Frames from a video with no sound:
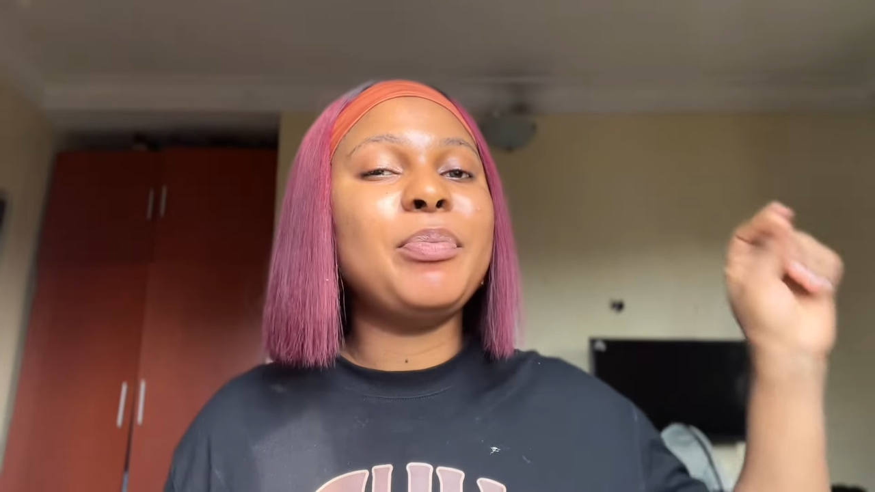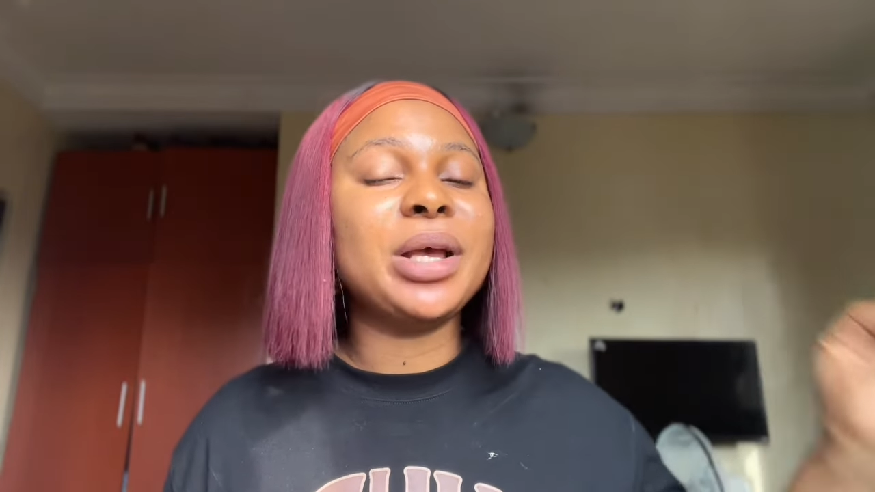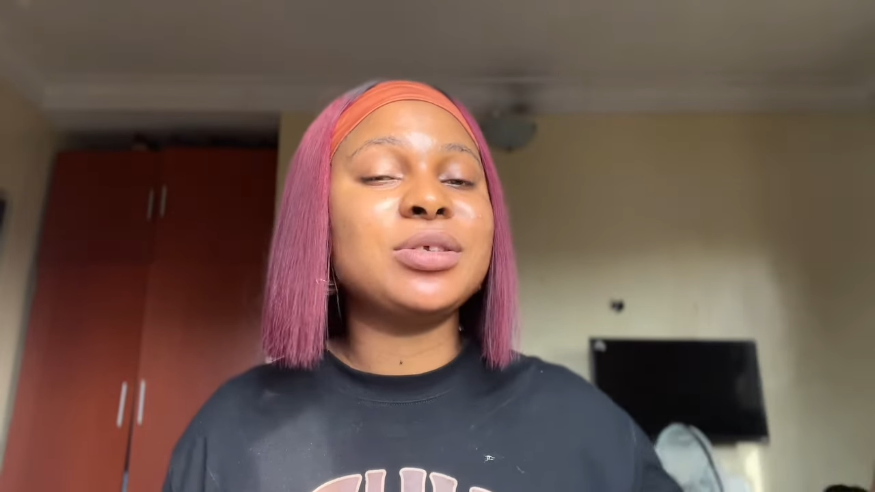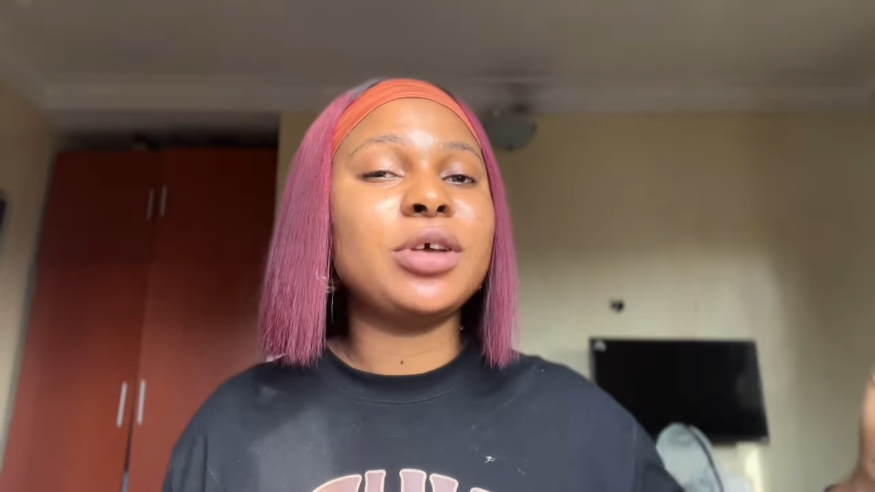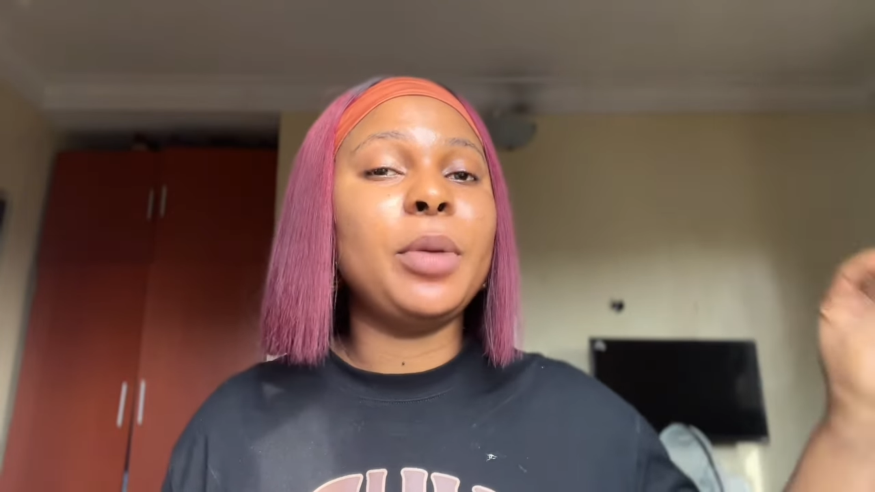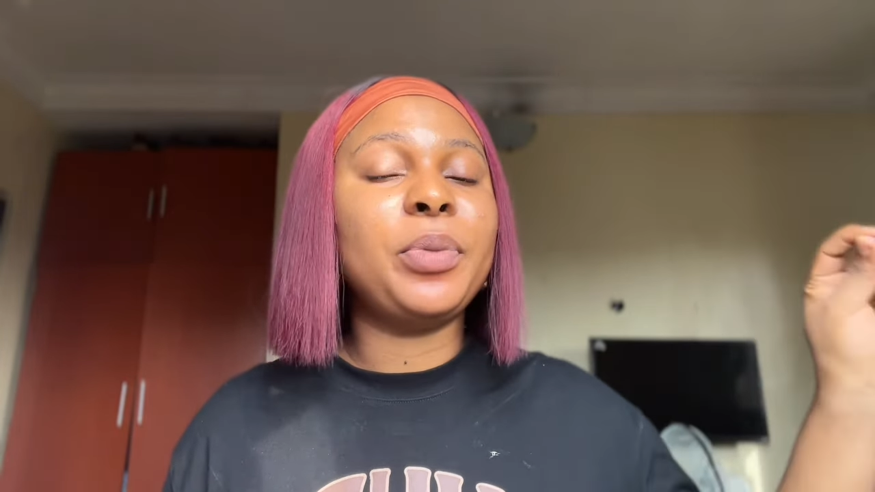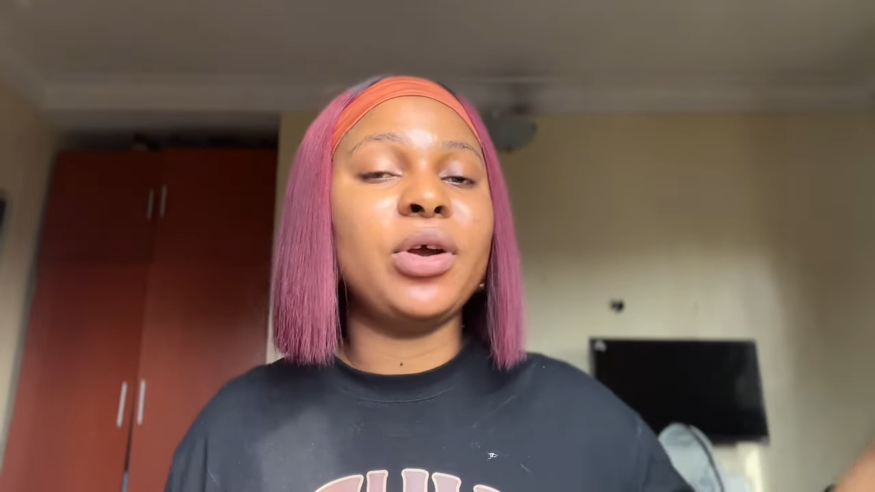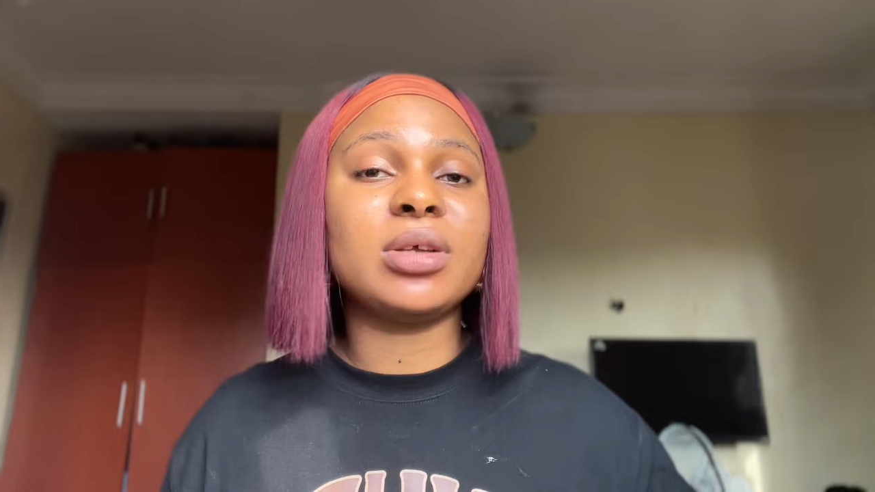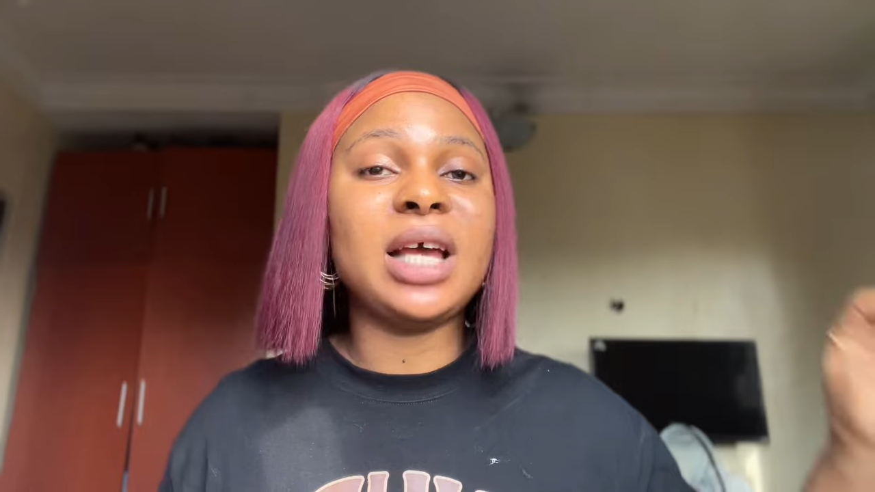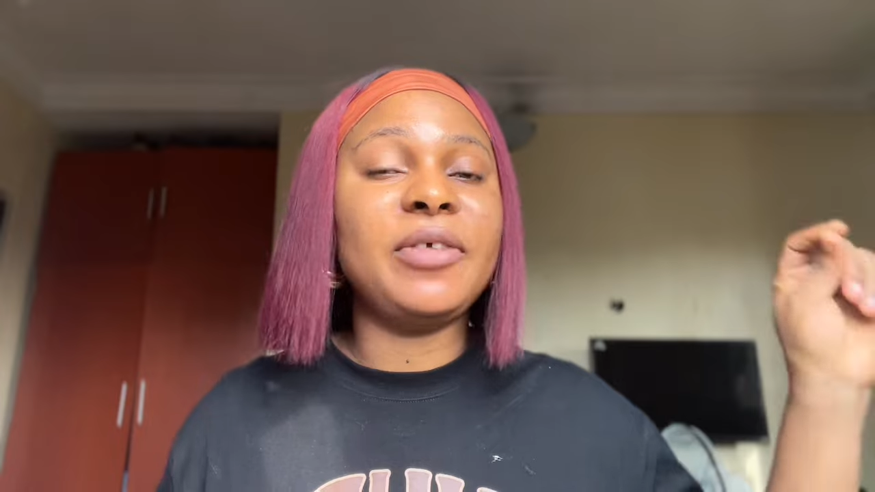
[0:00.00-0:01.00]
benzoyl
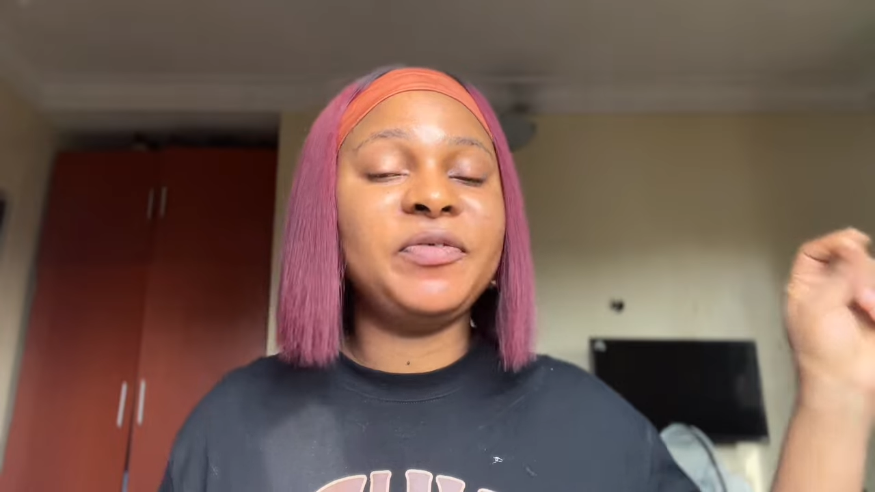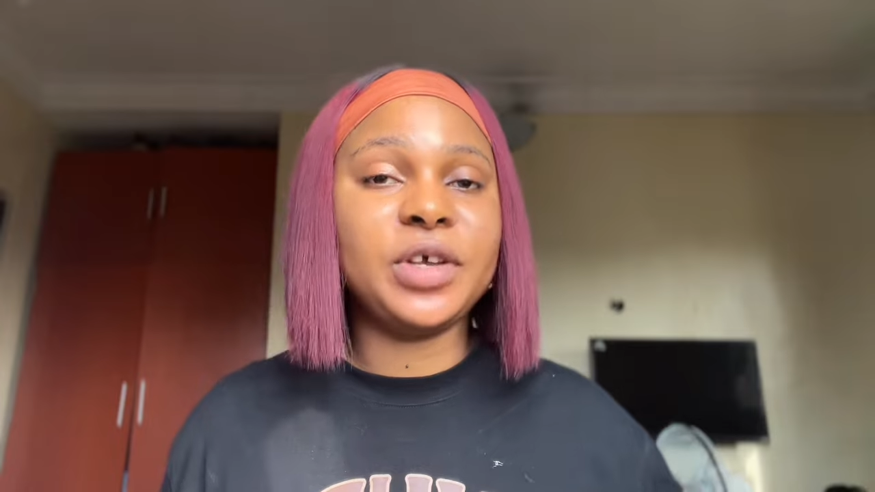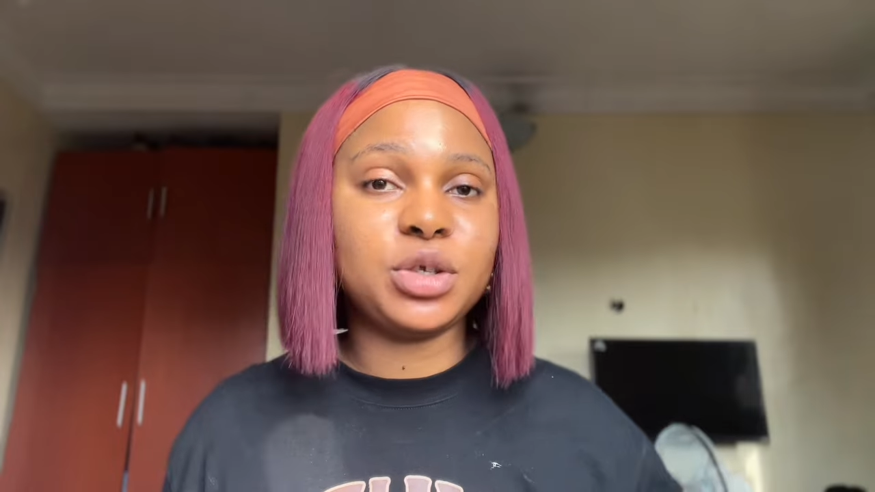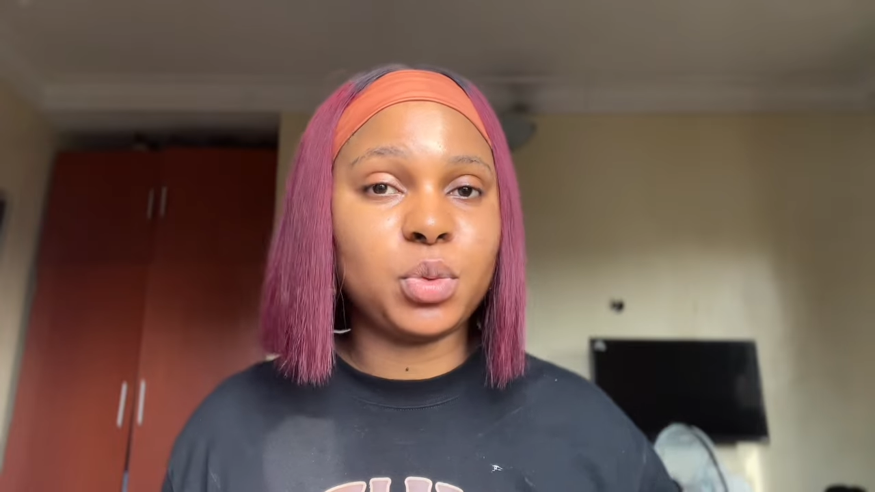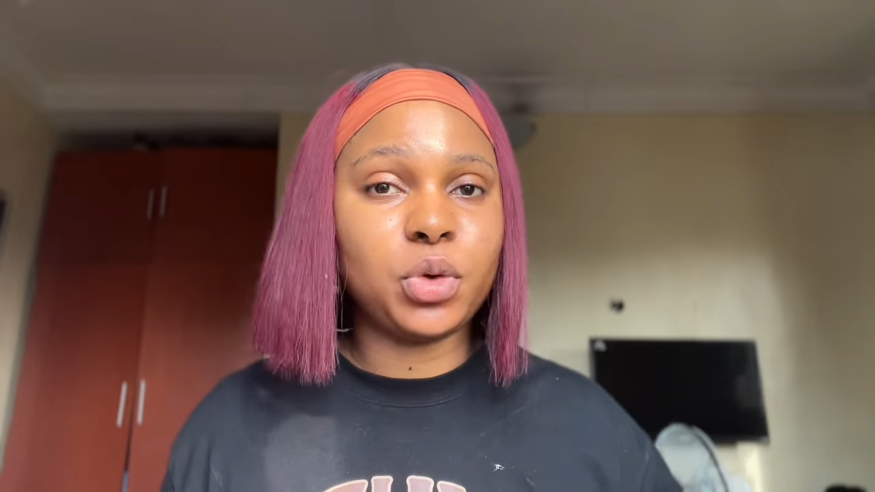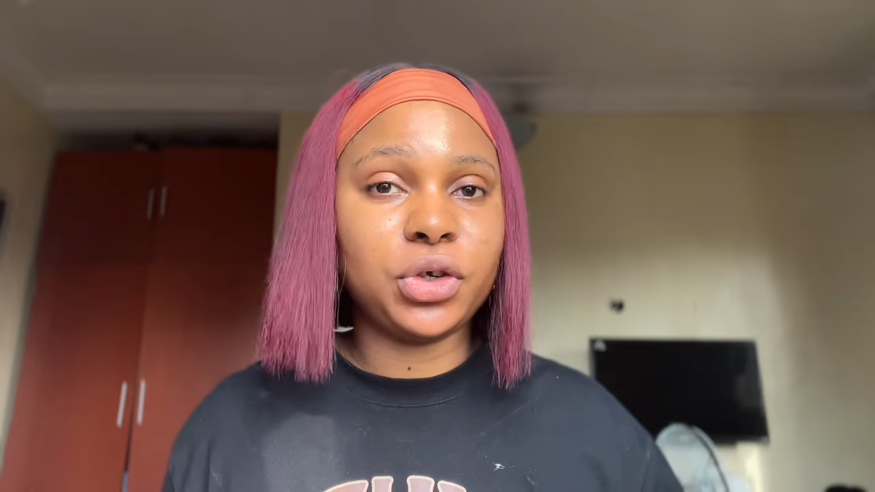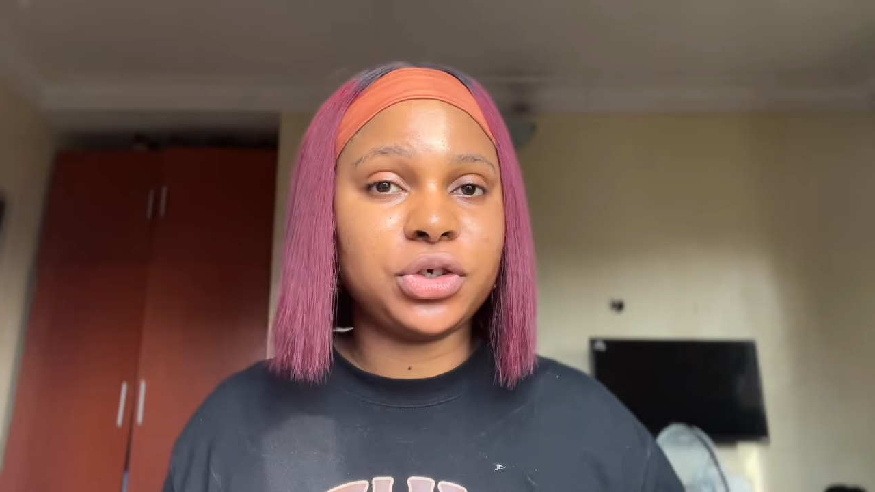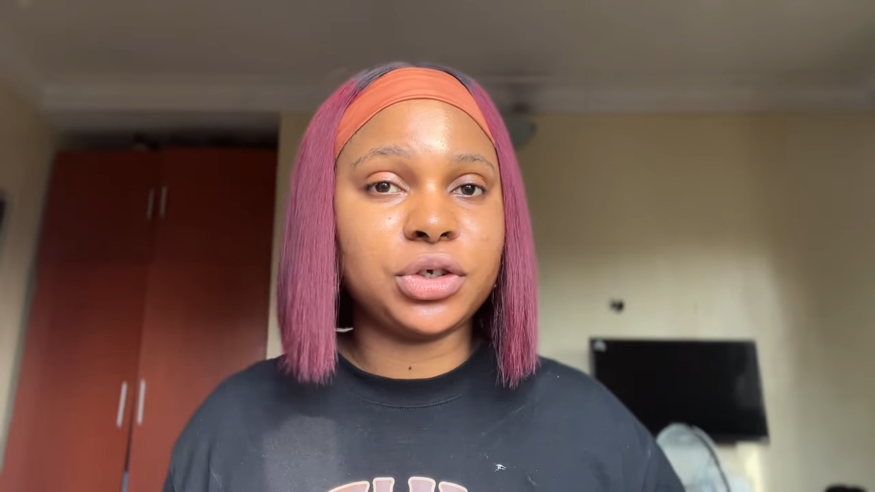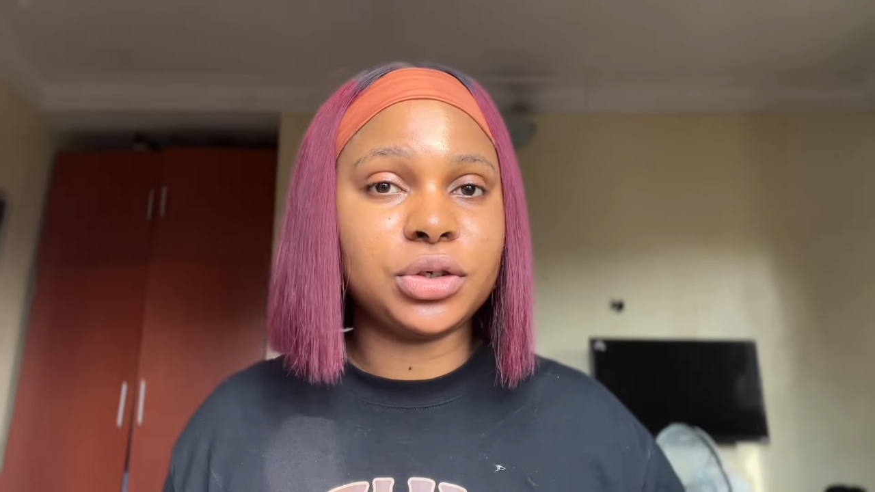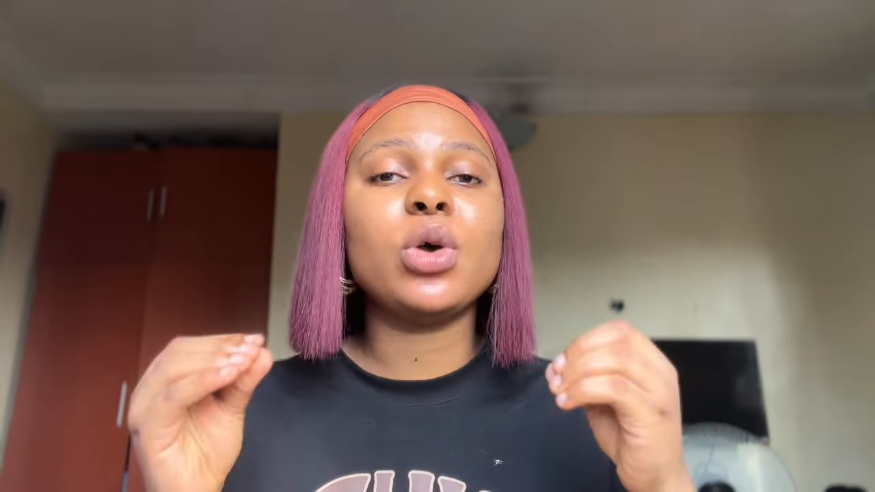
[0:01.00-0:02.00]
peroxide face wash.